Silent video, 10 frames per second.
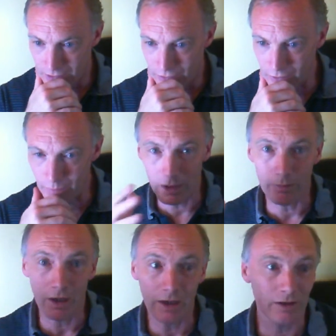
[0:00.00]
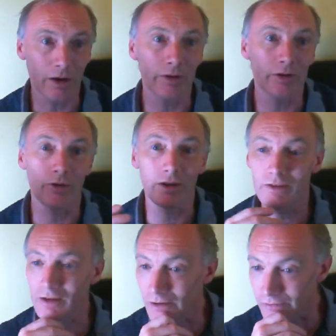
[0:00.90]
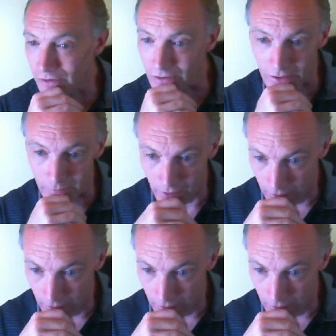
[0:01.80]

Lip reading: Just my mind going crazy half the time.